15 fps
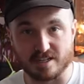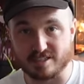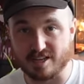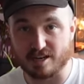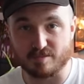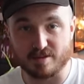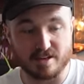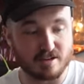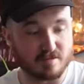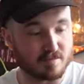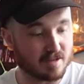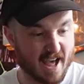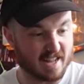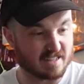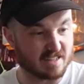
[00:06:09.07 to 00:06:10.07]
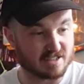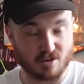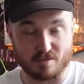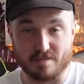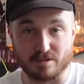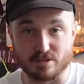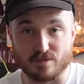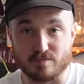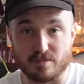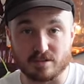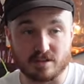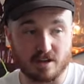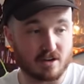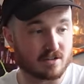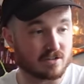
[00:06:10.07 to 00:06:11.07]
It's aluminium and it's got mounts for
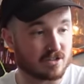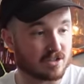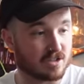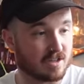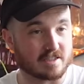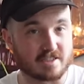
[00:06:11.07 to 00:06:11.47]
mudguards.